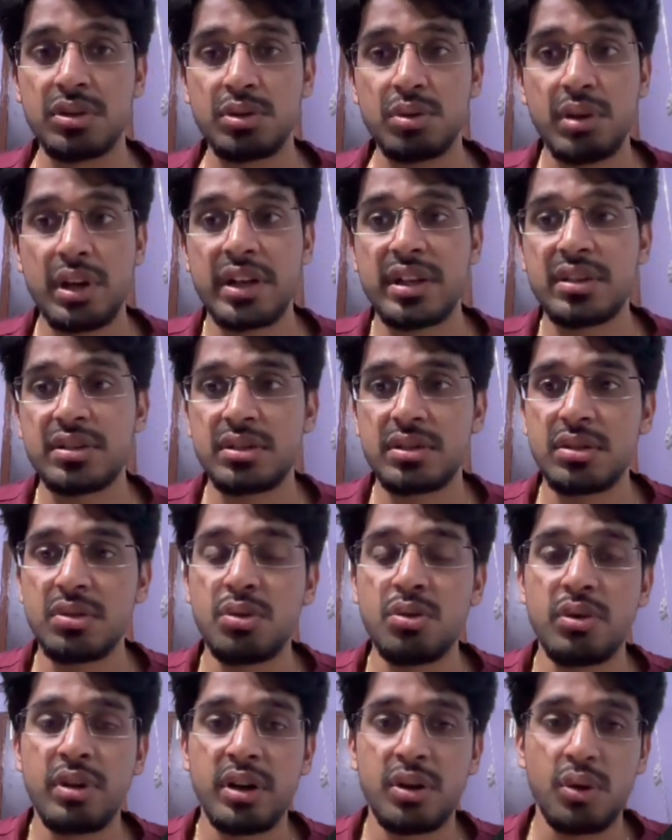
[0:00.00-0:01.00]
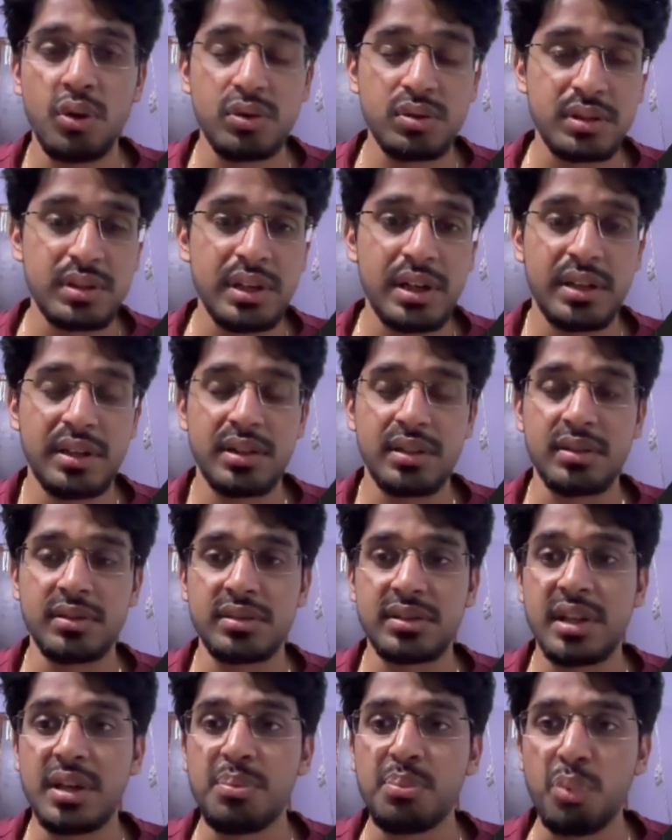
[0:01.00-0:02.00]
So let us go across that
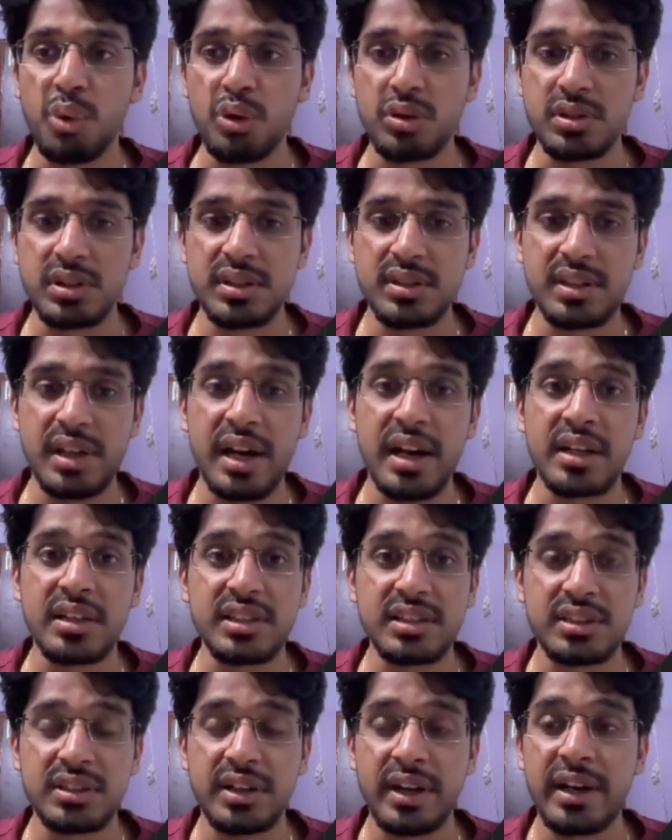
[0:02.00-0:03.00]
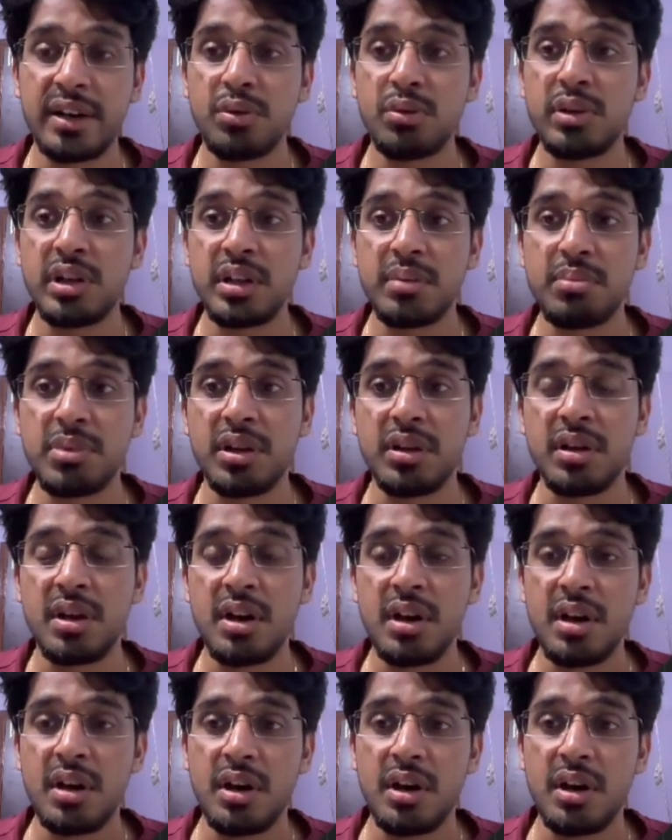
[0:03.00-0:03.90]
same process and just try to debug